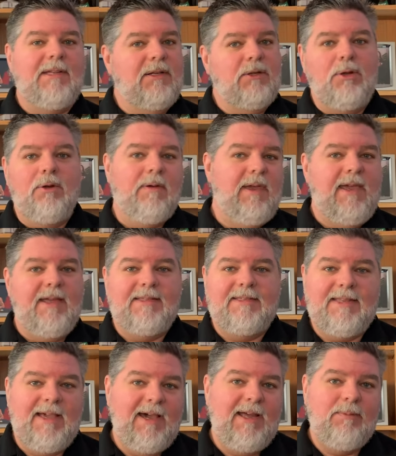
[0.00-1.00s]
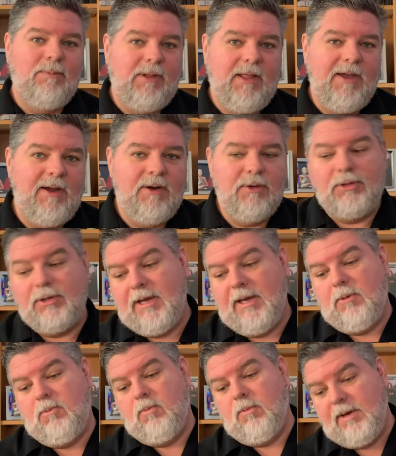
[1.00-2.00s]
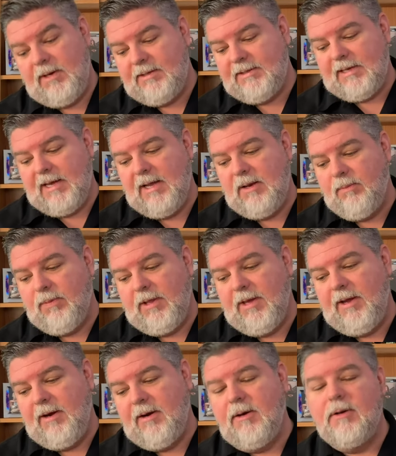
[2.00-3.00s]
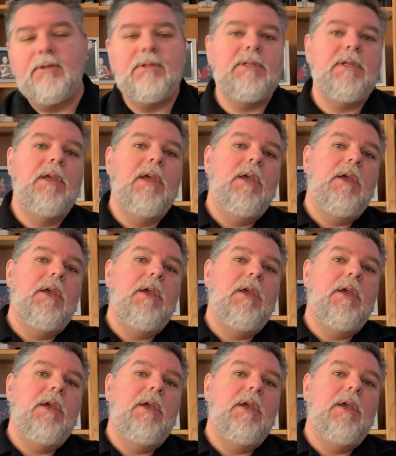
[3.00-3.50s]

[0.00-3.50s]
and you can't sign players, you can't re-sign players,